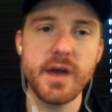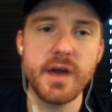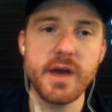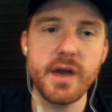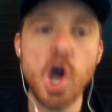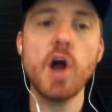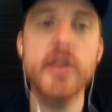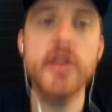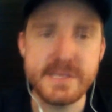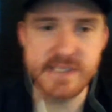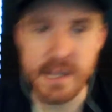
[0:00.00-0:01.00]

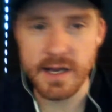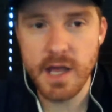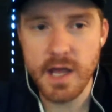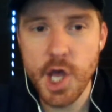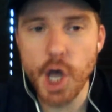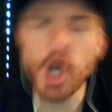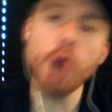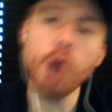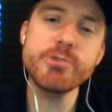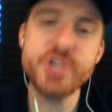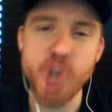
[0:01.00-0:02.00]
Collison, go
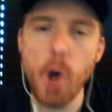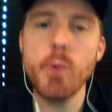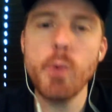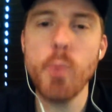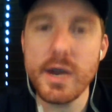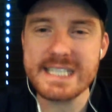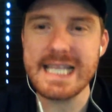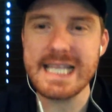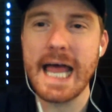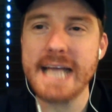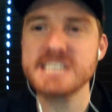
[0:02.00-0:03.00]
show them what it's
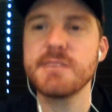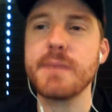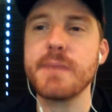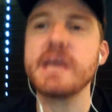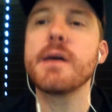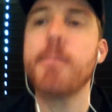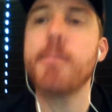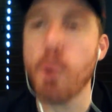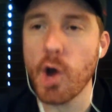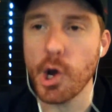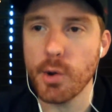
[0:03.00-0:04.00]
like to be a
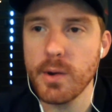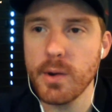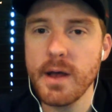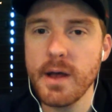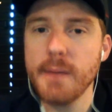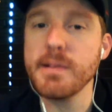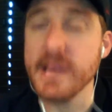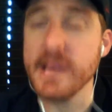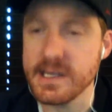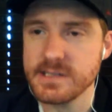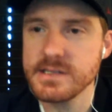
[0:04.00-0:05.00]
pro.
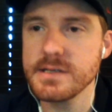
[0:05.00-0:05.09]
Please.